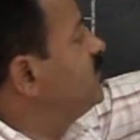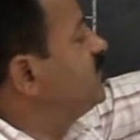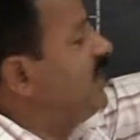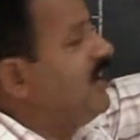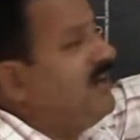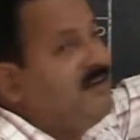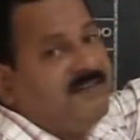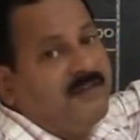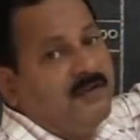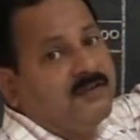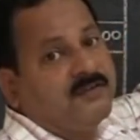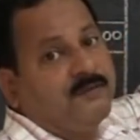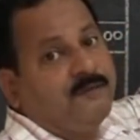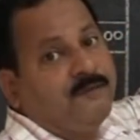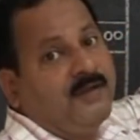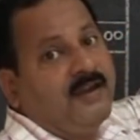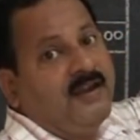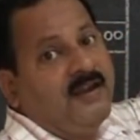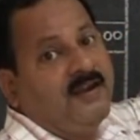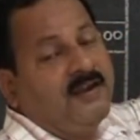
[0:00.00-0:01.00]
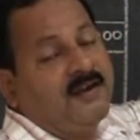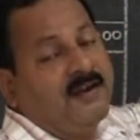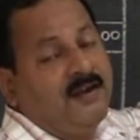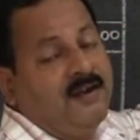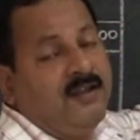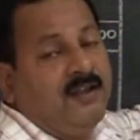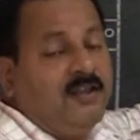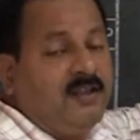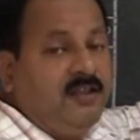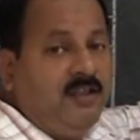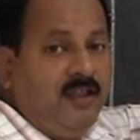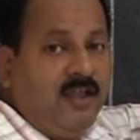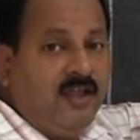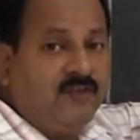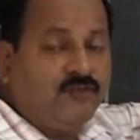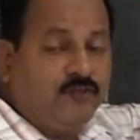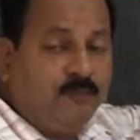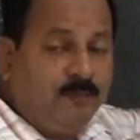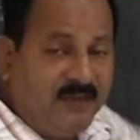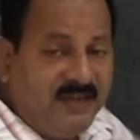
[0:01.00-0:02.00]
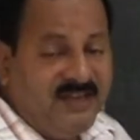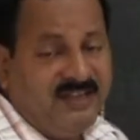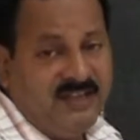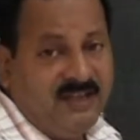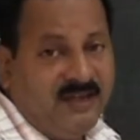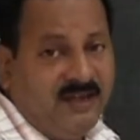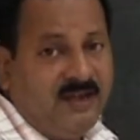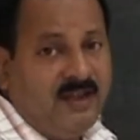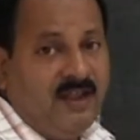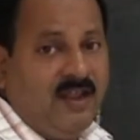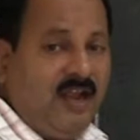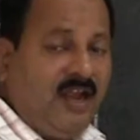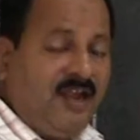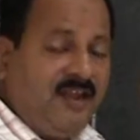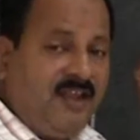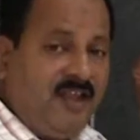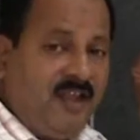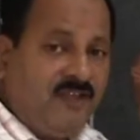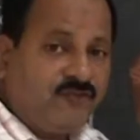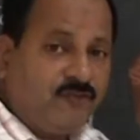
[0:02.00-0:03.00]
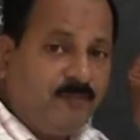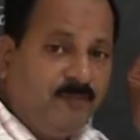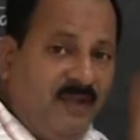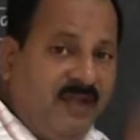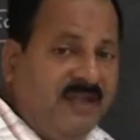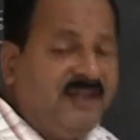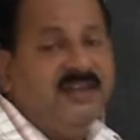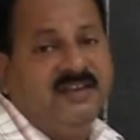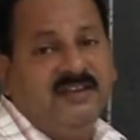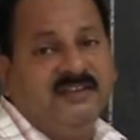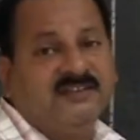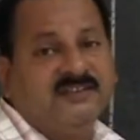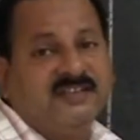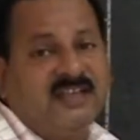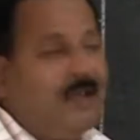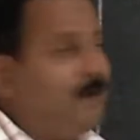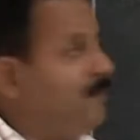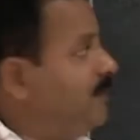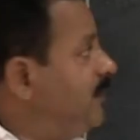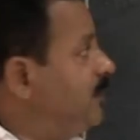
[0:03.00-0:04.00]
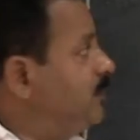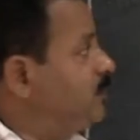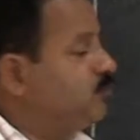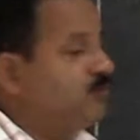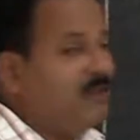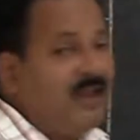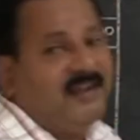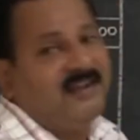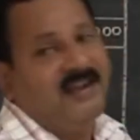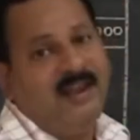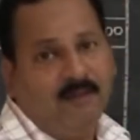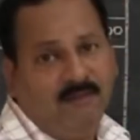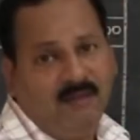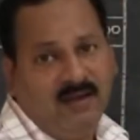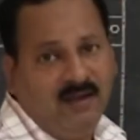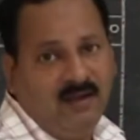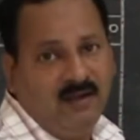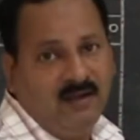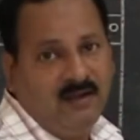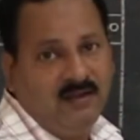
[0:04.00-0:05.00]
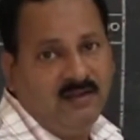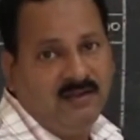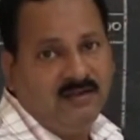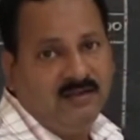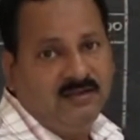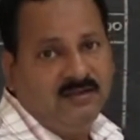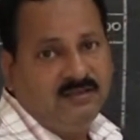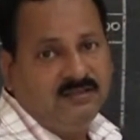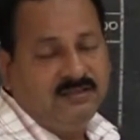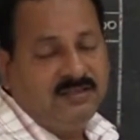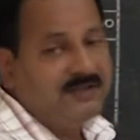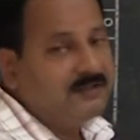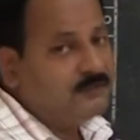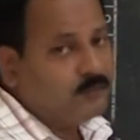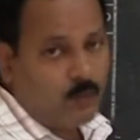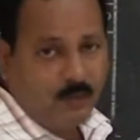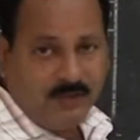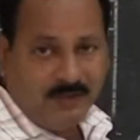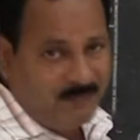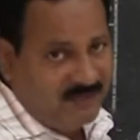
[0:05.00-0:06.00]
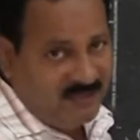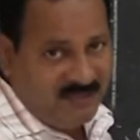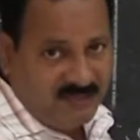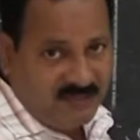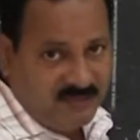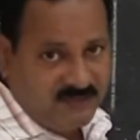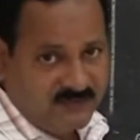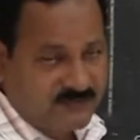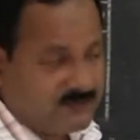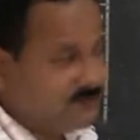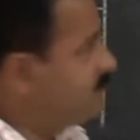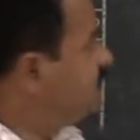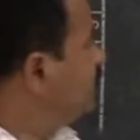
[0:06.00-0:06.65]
8,500 he has to bring in and he has to maintain his capital to that level. That is what the meaning is.